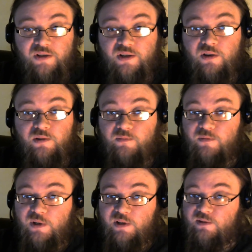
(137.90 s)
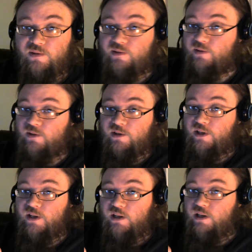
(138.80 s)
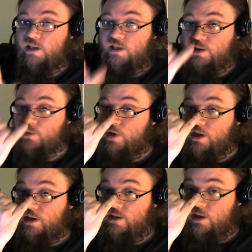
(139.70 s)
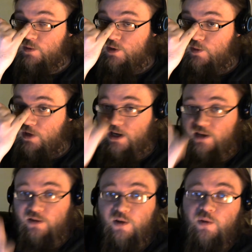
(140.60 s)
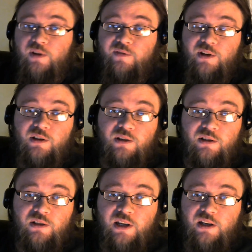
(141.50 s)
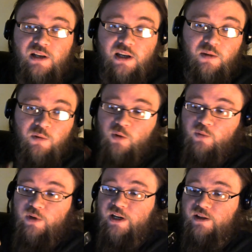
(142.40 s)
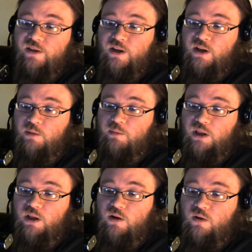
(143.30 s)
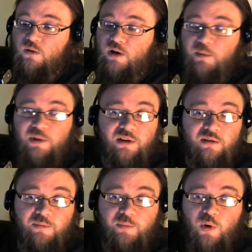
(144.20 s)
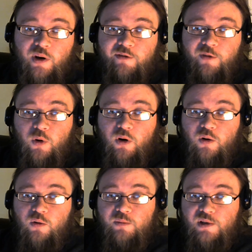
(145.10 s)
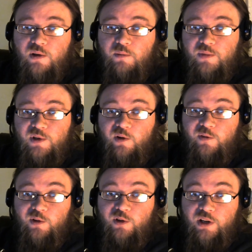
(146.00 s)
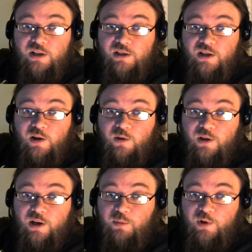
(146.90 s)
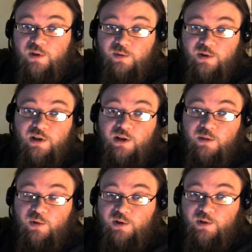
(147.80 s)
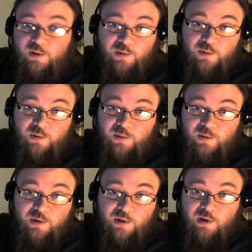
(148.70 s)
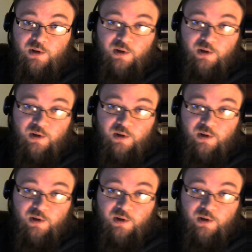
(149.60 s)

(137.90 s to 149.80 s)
it's good. It does what you want. I don't know if it won't read anything below, I believe, 0.4 ohms. So if you're looking to go like 0.3 to